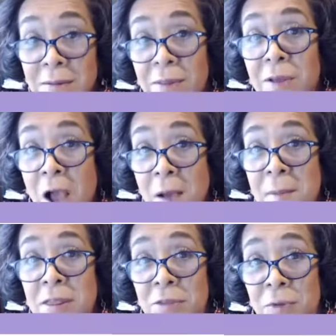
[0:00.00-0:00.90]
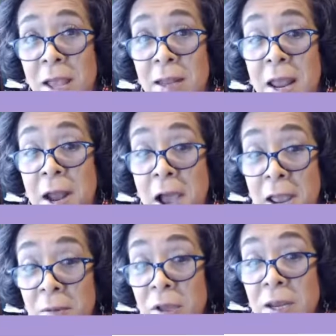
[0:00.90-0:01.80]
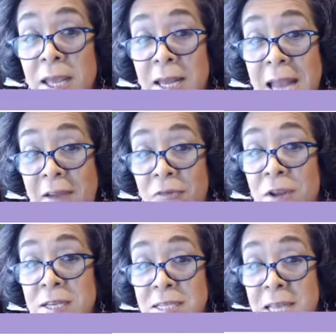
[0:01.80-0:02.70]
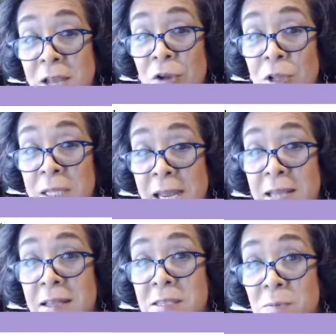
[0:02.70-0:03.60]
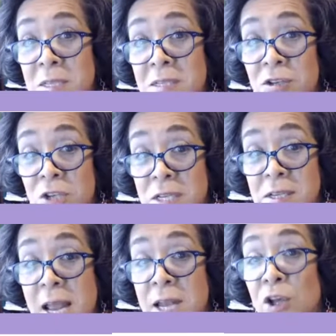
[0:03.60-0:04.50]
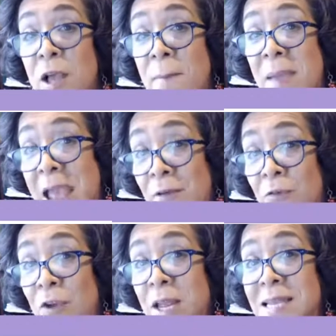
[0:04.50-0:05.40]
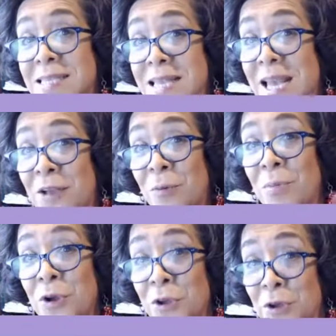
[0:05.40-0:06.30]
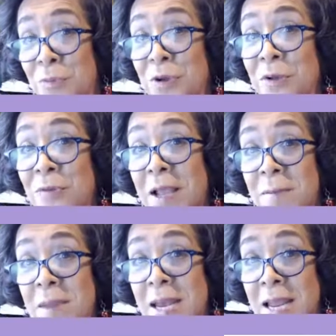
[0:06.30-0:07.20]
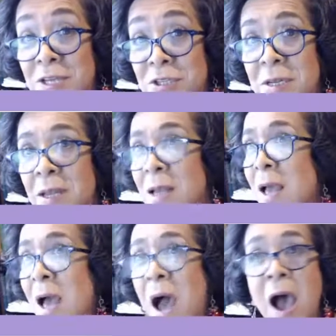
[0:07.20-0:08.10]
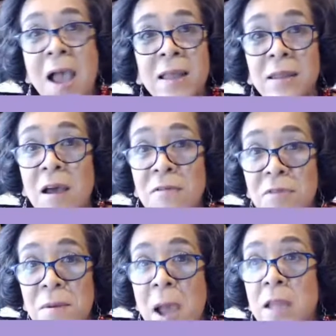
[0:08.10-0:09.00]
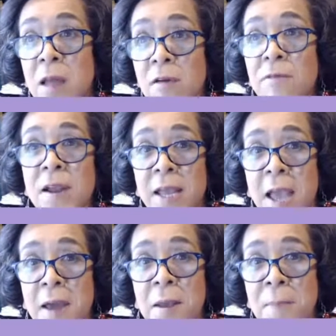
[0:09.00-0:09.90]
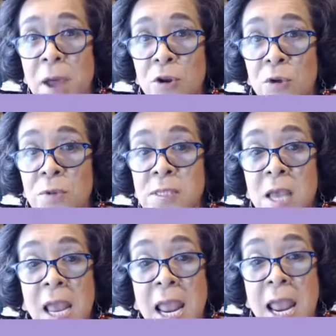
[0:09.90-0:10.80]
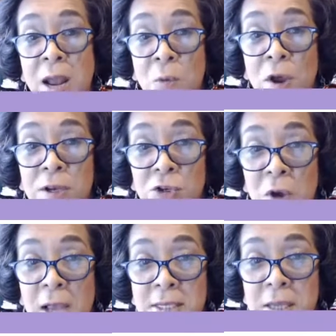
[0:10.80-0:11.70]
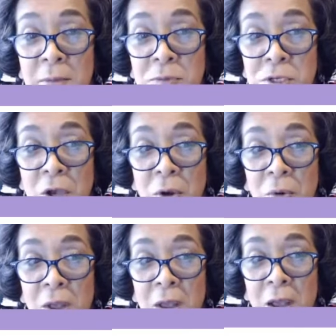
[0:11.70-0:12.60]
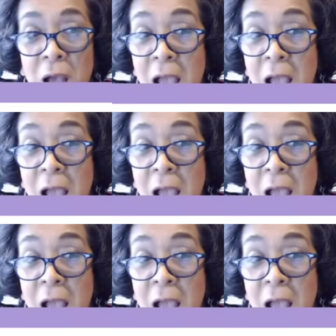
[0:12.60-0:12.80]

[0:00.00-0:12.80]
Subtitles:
comment thread and I am going to hit every single link that's been suggested and look up every single cookbook recommendation. I love them. I love finding out about new ones and I want to try some. So I